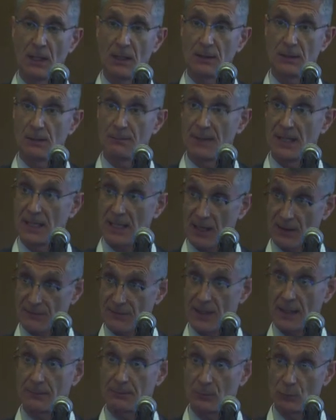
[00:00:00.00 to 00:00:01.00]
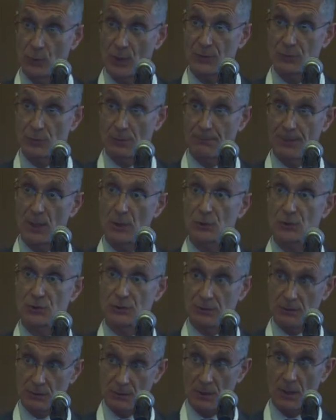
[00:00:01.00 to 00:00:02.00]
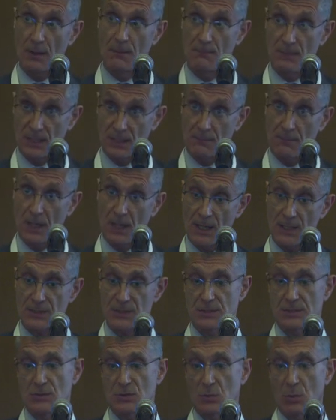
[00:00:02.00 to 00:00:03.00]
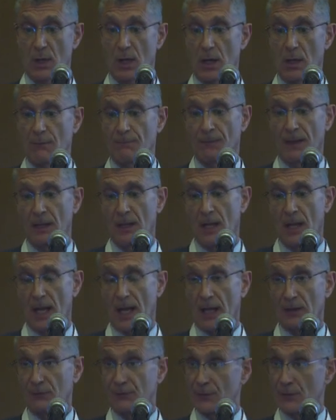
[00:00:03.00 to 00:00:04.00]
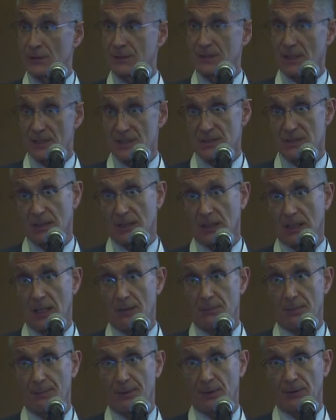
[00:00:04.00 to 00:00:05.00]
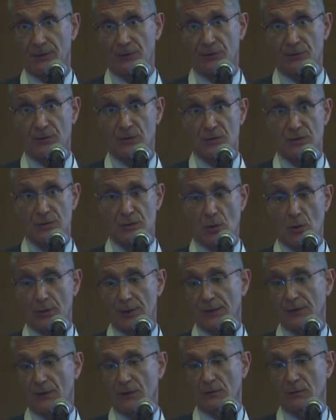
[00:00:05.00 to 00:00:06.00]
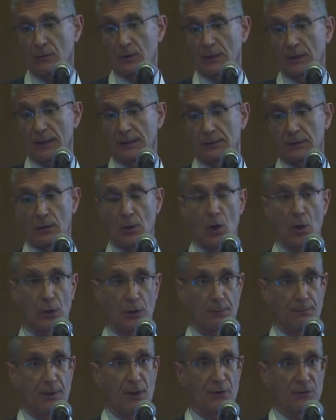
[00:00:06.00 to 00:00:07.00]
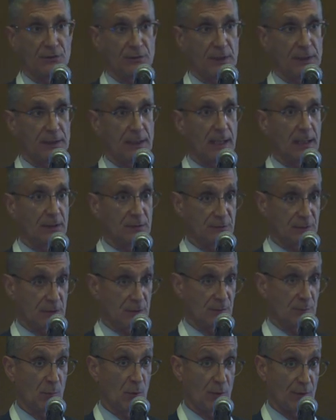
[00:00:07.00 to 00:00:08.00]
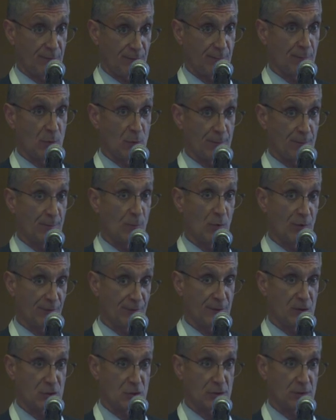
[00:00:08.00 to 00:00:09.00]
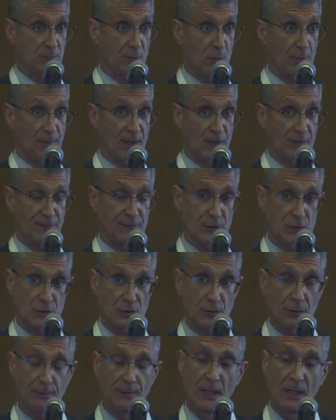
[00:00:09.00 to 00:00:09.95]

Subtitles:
You may have that repulsion minimized as well. And for dusting capabilities in the stone, it does look like the longer pulse length actually is more efficient, more beneficial.